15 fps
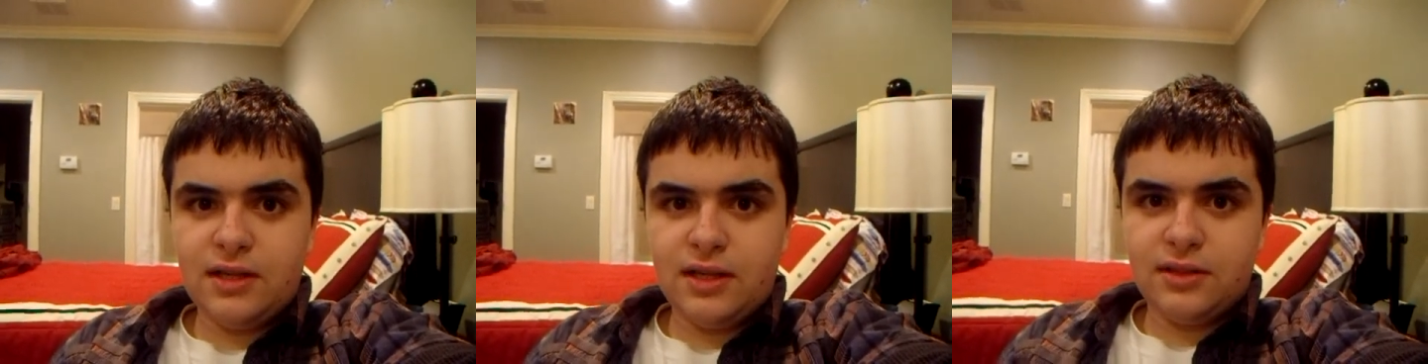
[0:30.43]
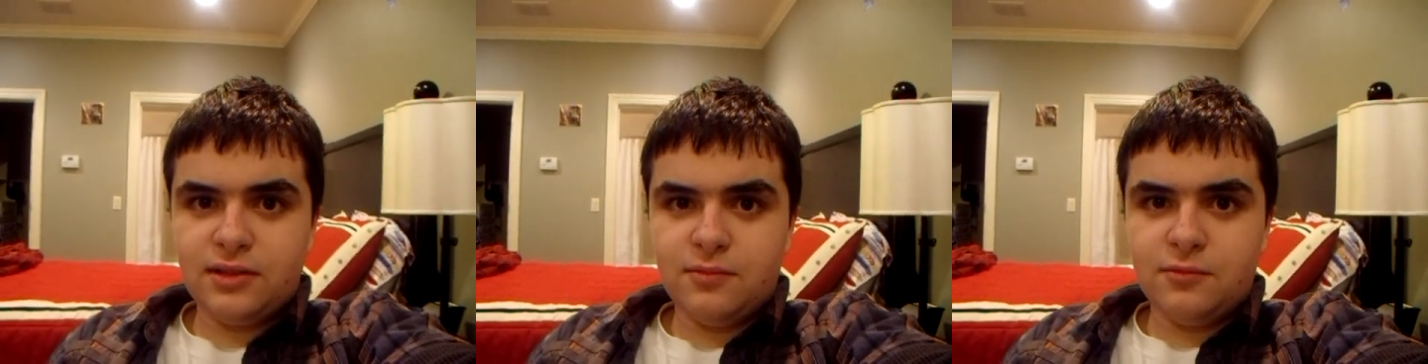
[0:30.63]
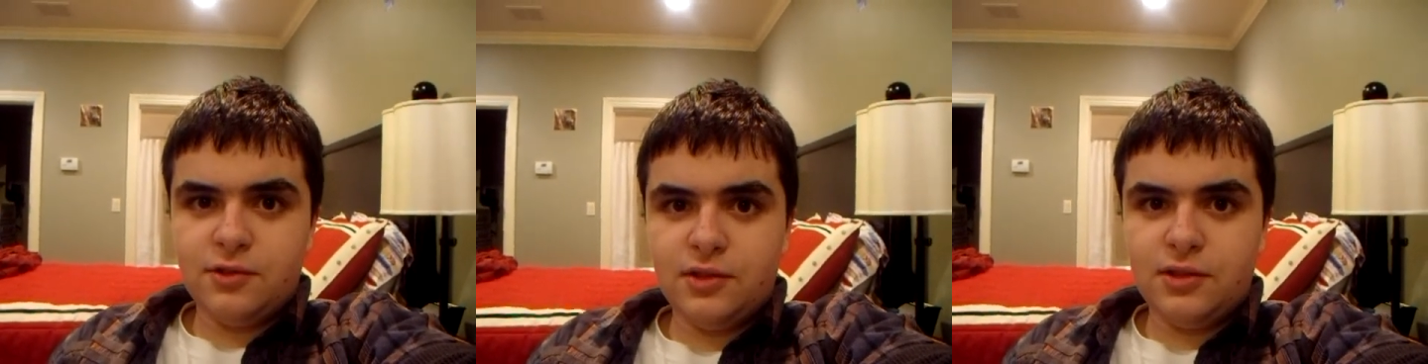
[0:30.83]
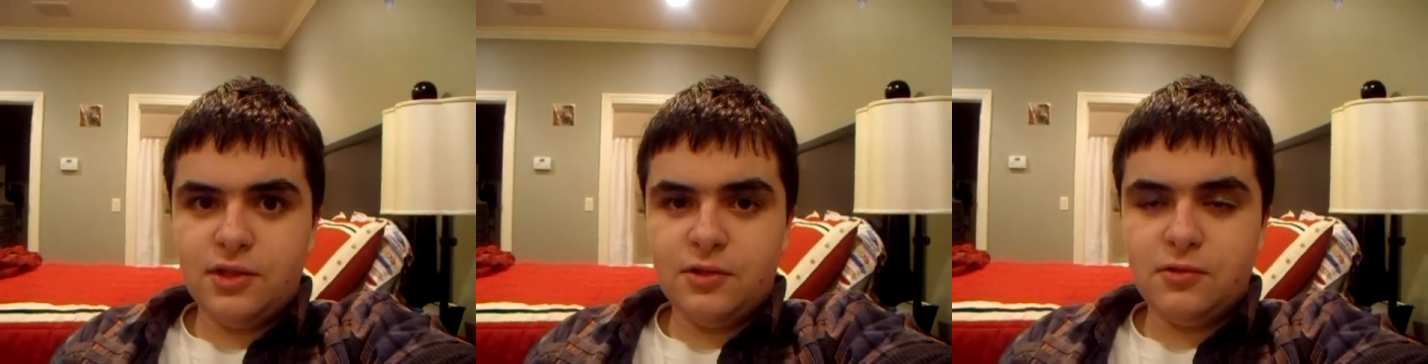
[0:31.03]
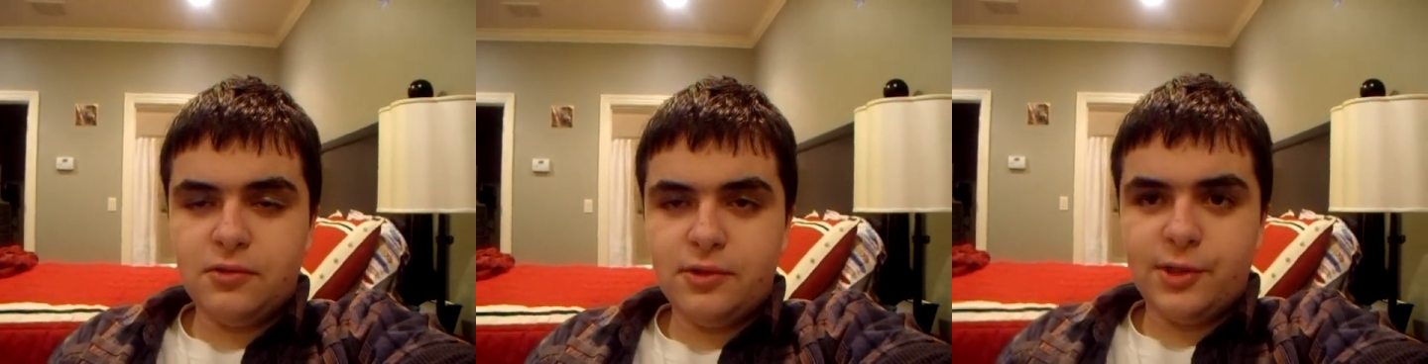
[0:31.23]
got some really
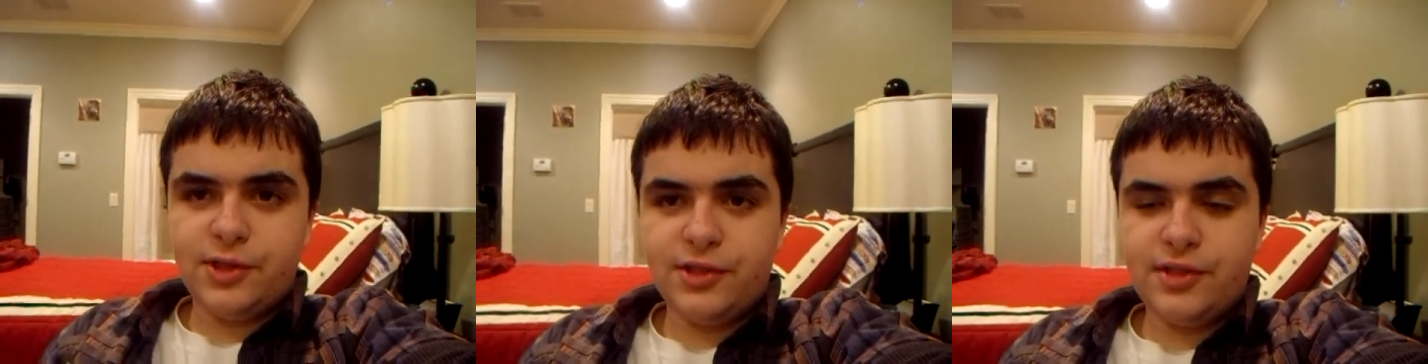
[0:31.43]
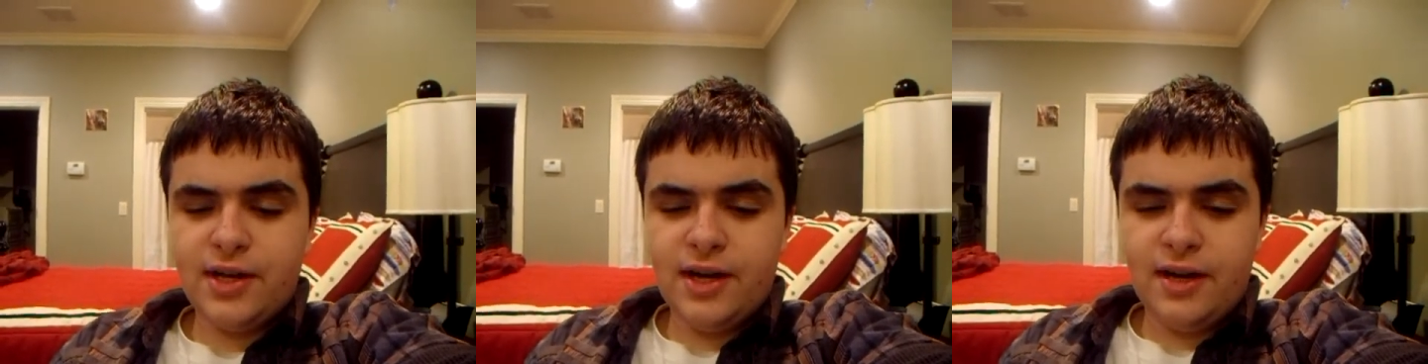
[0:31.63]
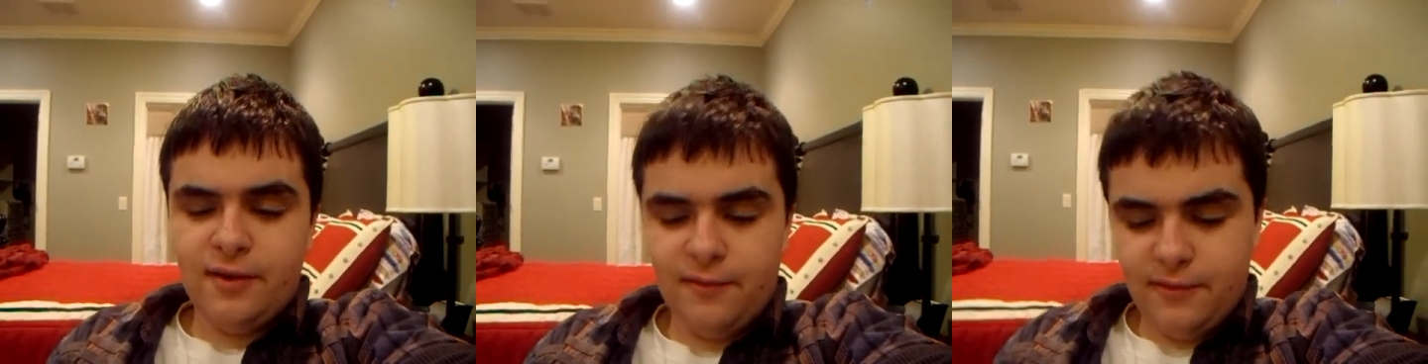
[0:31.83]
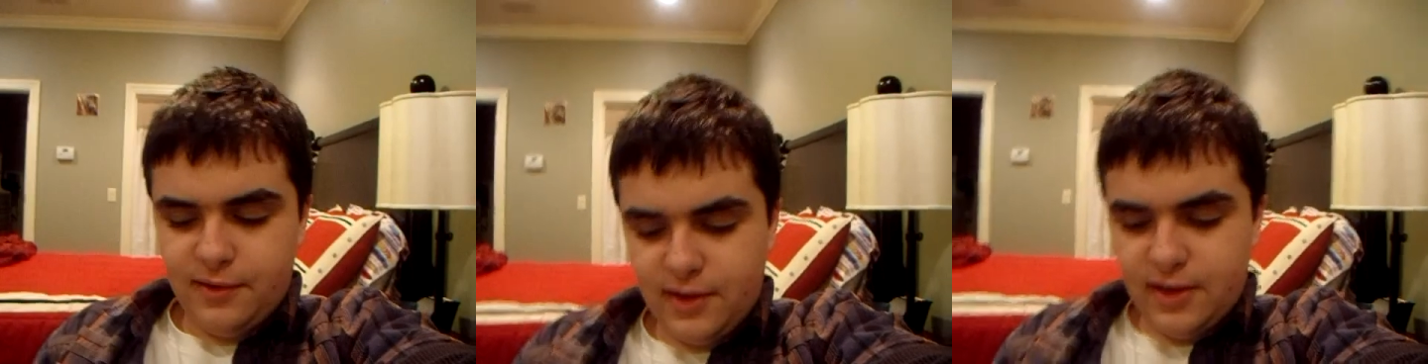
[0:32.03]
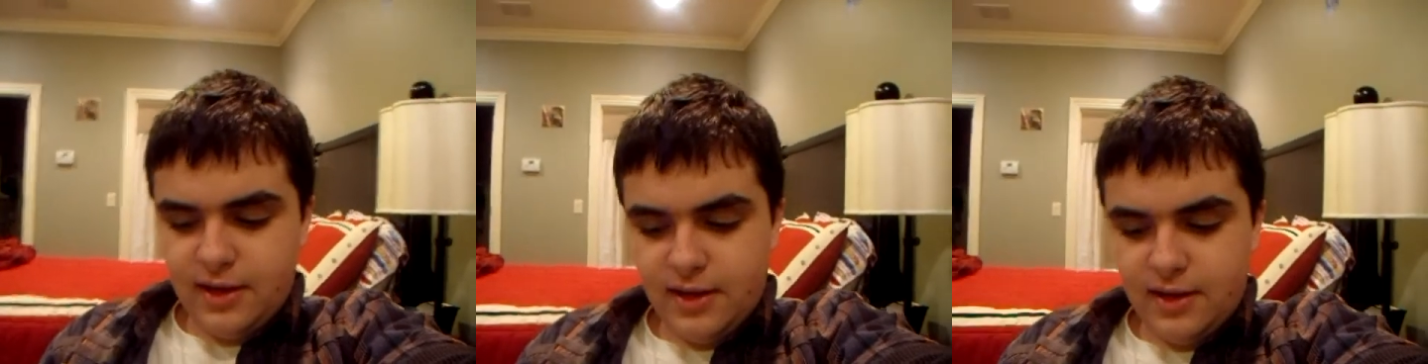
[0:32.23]
cool stuff,
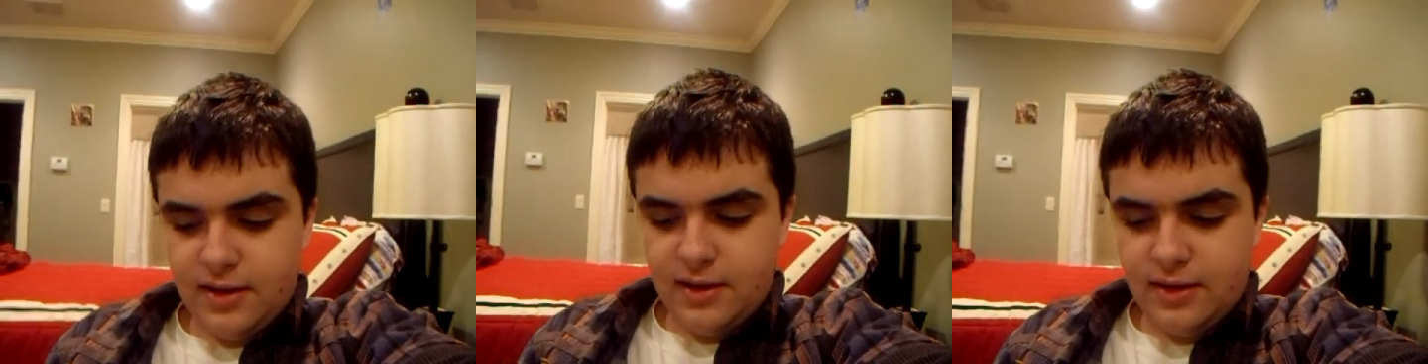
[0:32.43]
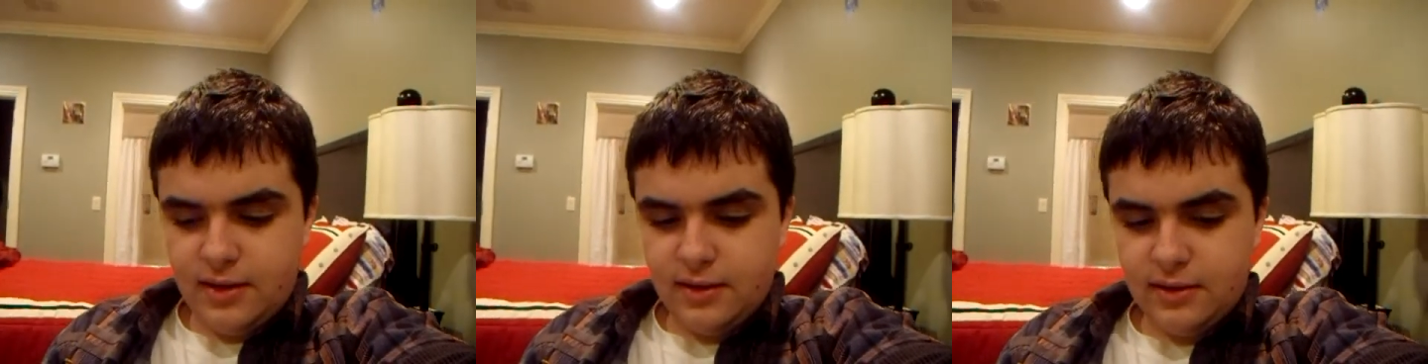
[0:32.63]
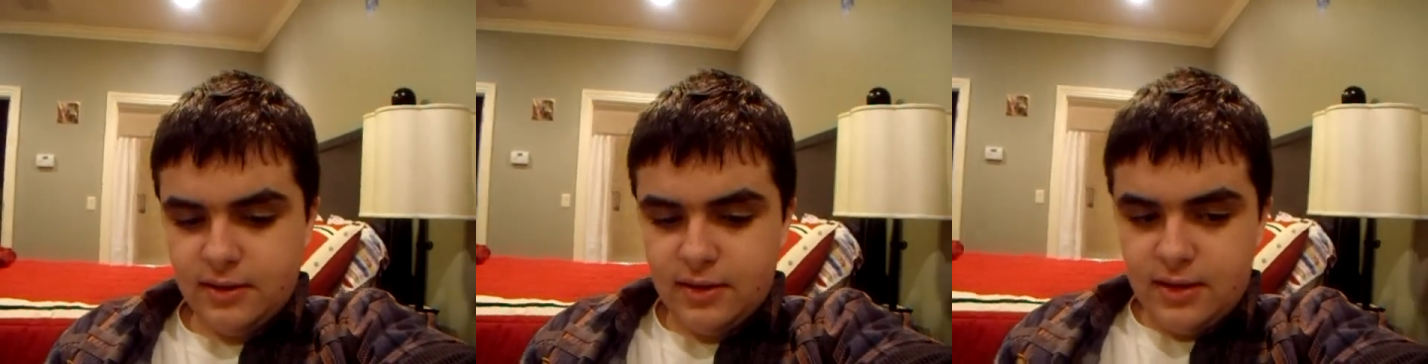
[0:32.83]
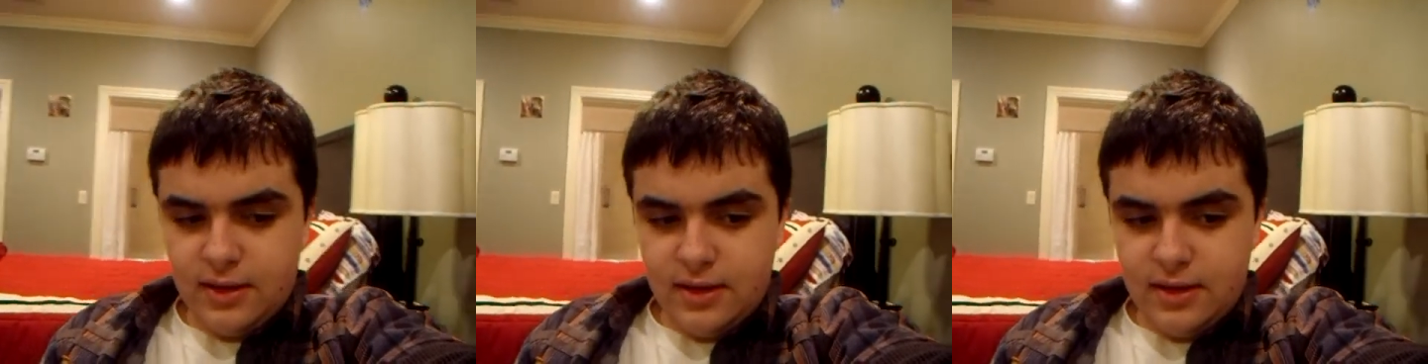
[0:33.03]
and